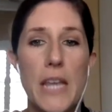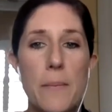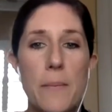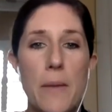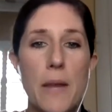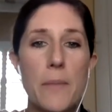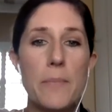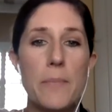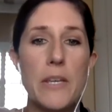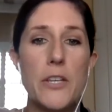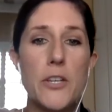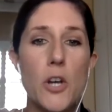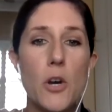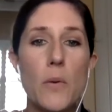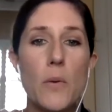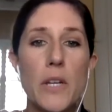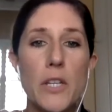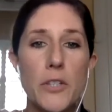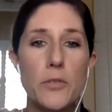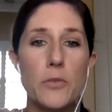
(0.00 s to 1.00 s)
they might be
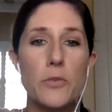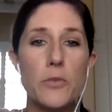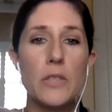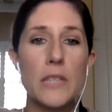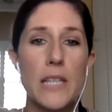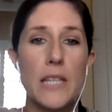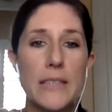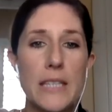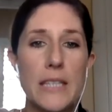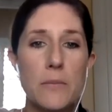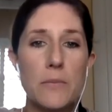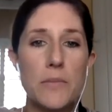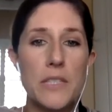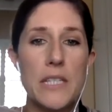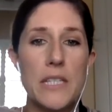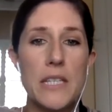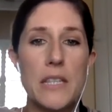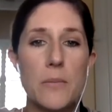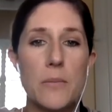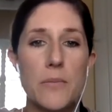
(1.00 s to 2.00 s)
going, um, let them
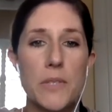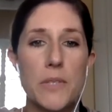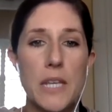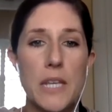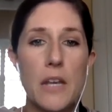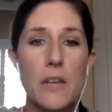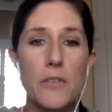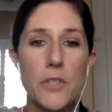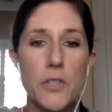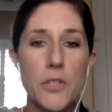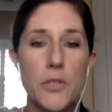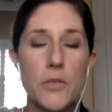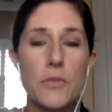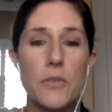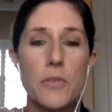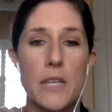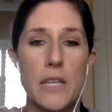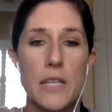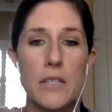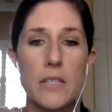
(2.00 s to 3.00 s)
see themselves through
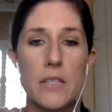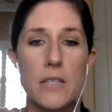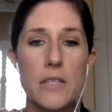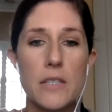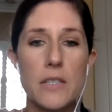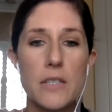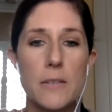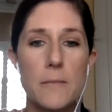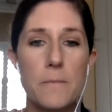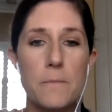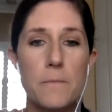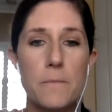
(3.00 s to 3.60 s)
this.